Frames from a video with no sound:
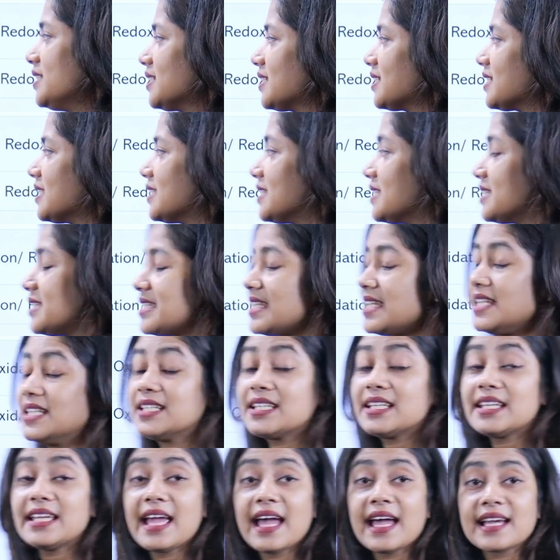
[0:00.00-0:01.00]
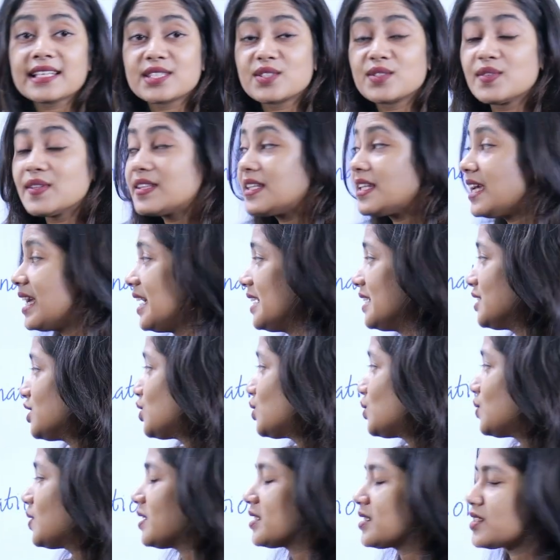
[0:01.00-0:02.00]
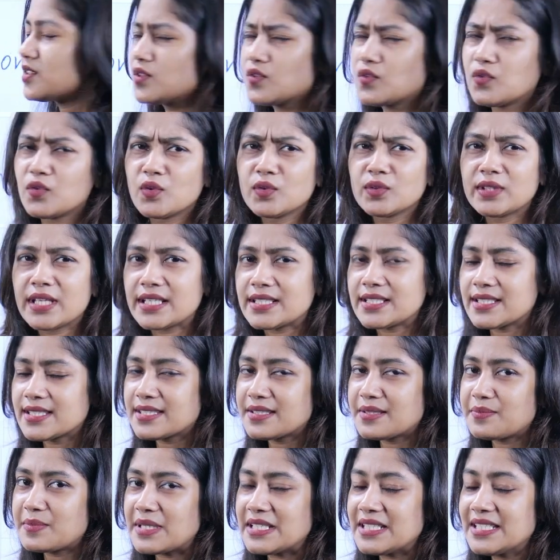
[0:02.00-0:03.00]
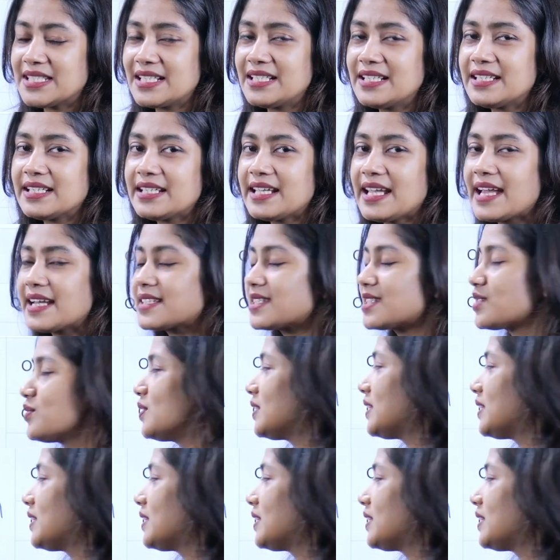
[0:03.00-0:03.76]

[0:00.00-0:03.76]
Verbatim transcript: is zinc reacts with H2SO4 that is a metal reacts